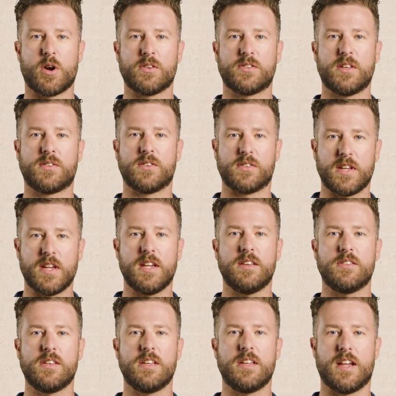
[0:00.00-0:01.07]
process as
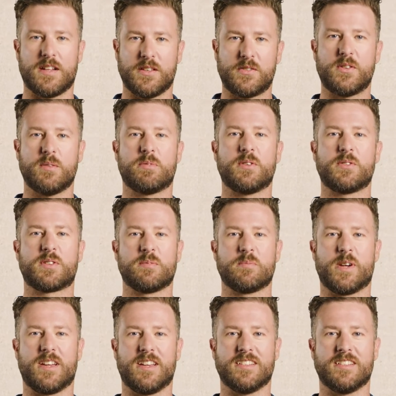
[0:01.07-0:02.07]
easy and as simple as can be.